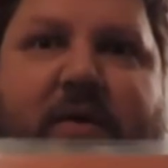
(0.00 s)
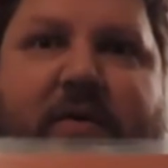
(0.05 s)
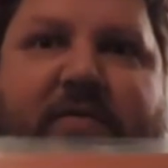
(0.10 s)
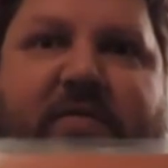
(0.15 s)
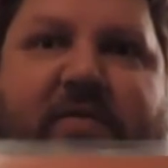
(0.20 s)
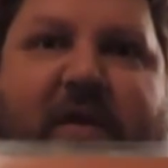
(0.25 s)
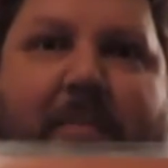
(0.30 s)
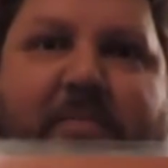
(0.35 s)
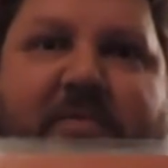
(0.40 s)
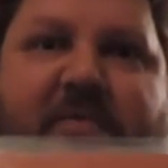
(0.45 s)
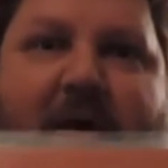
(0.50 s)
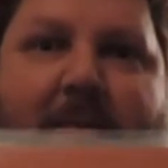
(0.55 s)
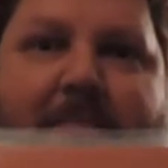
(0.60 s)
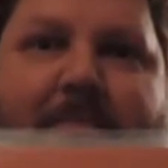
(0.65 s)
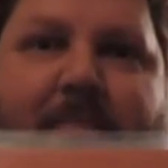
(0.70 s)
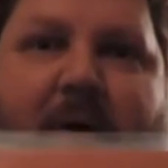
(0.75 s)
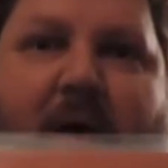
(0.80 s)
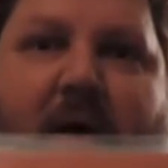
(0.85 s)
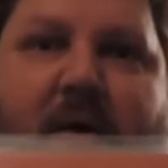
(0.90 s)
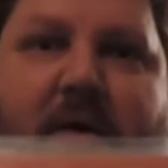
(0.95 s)
of
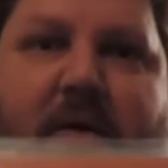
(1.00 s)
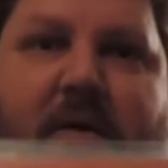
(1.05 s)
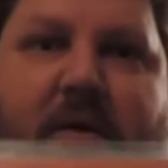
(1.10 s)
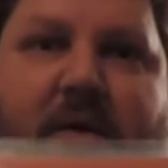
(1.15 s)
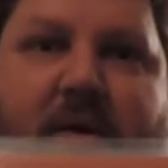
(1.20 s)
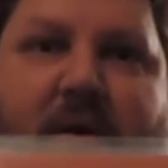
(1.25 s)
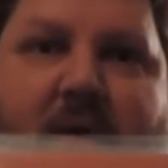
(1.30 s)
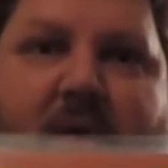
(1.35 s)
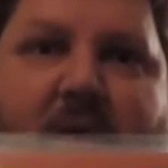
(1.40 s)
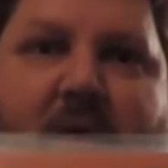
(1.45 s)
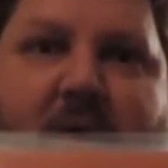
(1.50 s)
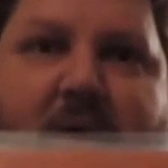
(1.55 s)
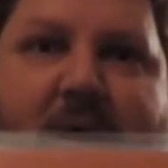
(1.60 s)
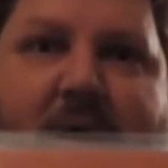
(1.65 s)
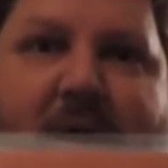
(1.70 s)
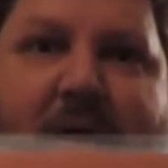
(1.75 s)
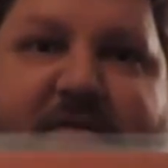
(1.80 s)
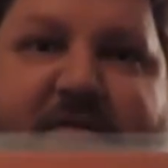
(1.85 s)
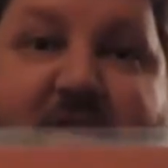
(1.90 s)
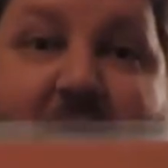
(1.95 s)
September.
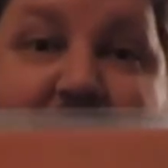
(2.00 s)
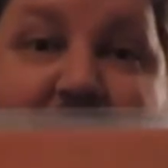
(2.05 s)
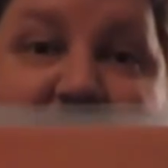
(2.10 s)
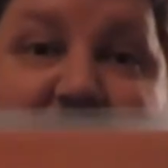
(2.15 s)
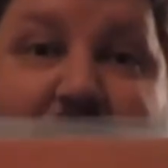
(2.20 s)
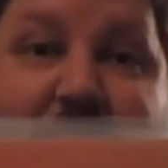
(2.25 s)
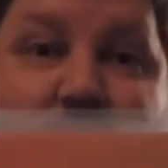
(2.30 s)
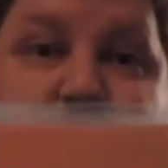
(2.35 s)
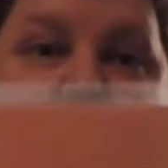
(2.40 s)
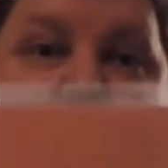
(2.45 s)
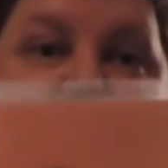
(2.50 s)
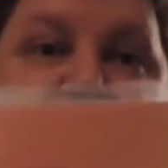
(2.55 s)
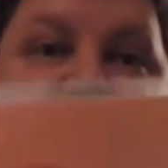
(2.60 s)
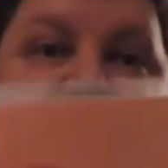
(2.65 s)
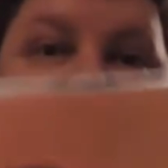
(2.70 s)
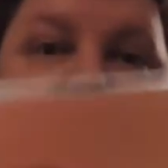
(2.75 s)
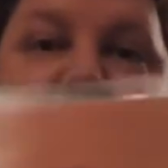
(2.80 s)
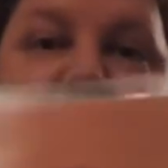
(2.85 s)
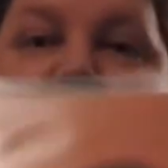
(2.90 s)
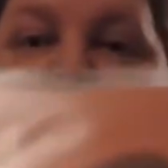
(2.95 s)
So it's one of the